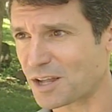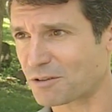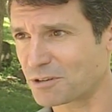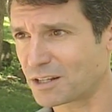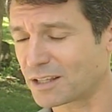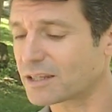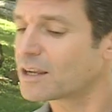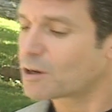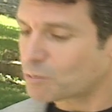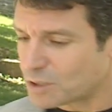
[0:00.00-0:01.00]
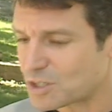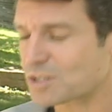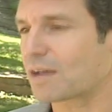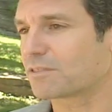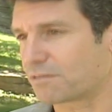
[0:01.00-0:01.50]
not Ritalin. We just
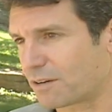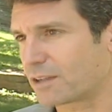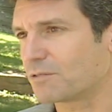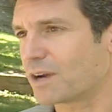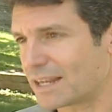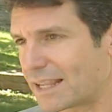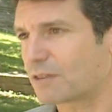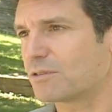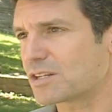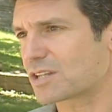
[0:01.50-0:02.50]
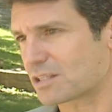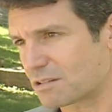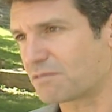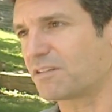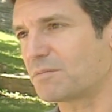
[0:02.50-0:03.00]
have to find a way to get recess to
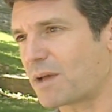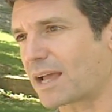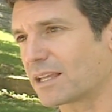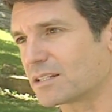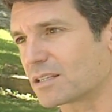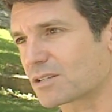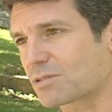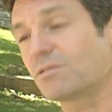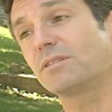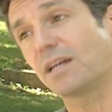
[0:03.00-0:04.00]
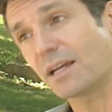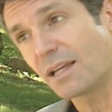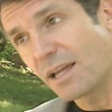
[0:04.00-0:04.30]
fit back into the school day,